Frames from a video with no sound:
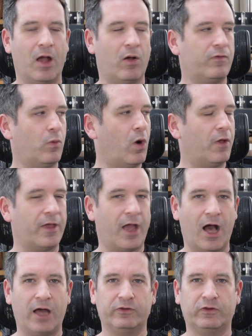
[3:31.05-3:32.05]
However, while
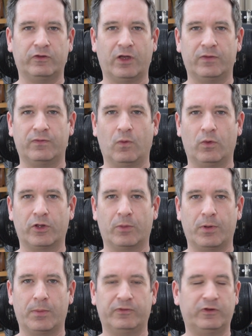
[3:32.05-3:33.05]
they aren't designed for
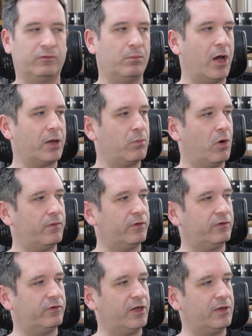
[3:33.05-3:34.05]
audio purposes, Mike
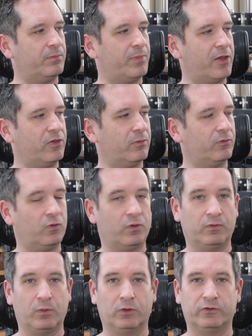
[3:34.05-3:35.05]
Moffat did bend them
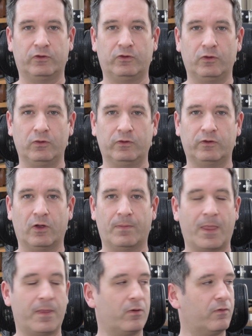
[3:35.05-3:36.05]
to his will to do
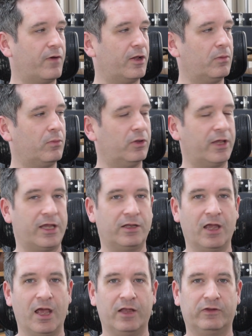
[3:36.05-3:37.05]
so, and they're available
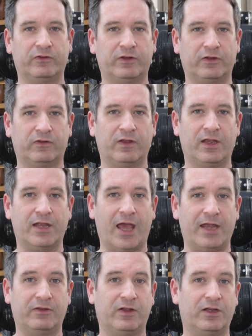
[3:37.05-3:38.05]
in
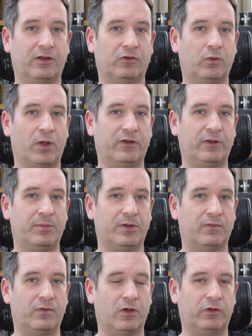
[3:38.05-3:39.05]
16, 18 and
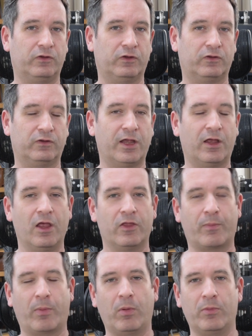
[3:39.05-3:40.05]
20-bit versions. Now,
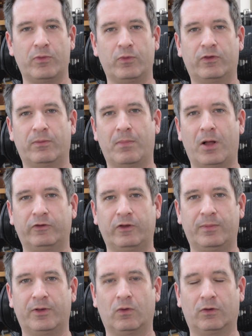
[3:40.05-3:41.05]
the problem with a
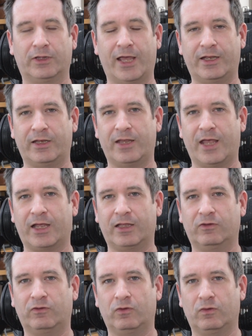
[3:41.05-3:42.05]
multi-bit or a ladder
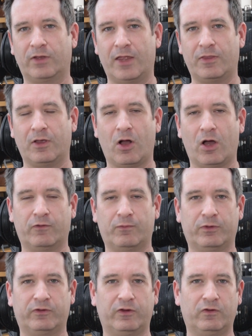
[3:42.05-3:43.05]
DAC, to get the kind
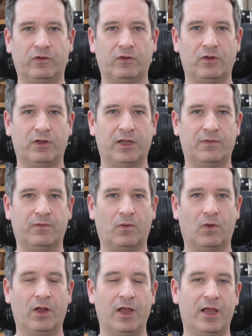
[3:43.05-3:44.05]
of precision that you need
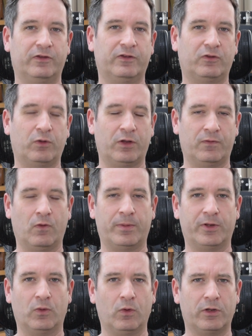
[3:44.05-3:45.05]
for, say,
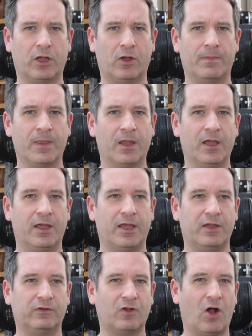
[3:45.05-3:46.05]
24-bit audio,
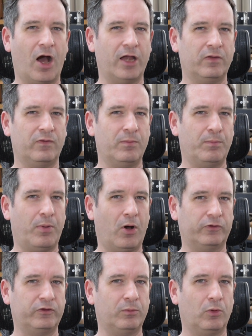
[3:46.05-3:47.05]
is kind of
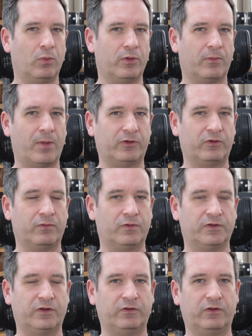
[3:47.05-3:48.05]
impossible with a bunch of
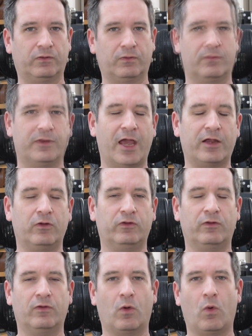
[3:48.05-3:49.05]
resistors. The
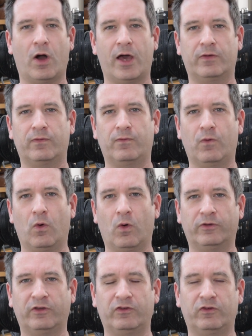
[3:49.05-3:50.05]
accuracy required
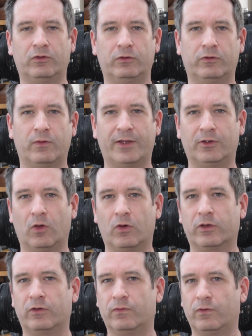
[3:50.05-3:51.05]
for digital to
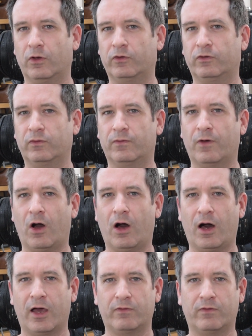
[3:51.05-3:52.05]
analog conversion for
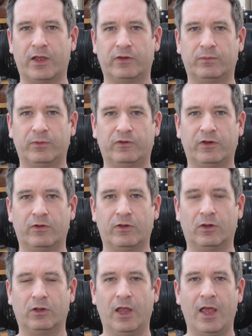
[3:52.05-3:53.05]
high-res
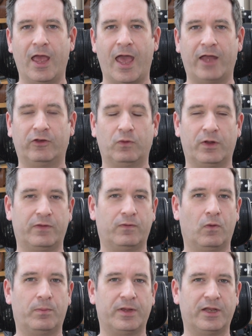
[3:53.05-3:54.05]
material and
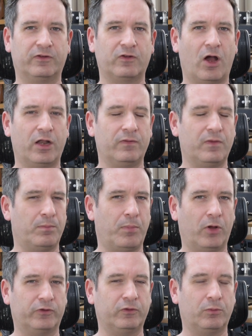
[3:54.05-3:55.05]
24-bit is kind of
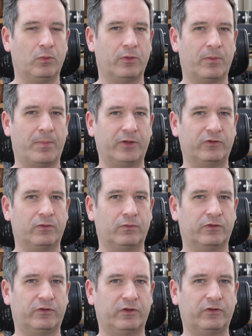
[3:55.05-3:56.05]
impossible with a bunch
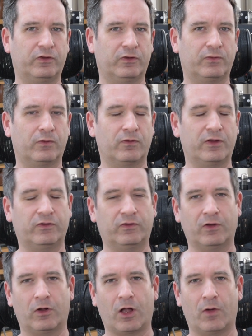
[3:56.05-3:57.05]
of resistors for
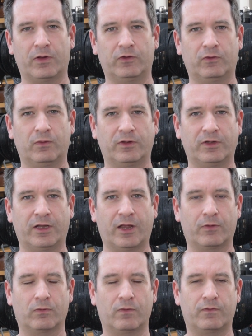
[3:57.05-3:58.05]
reasons I'll go into
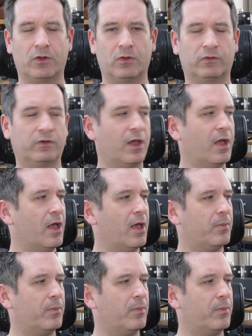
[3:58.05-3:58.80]
in other reviews.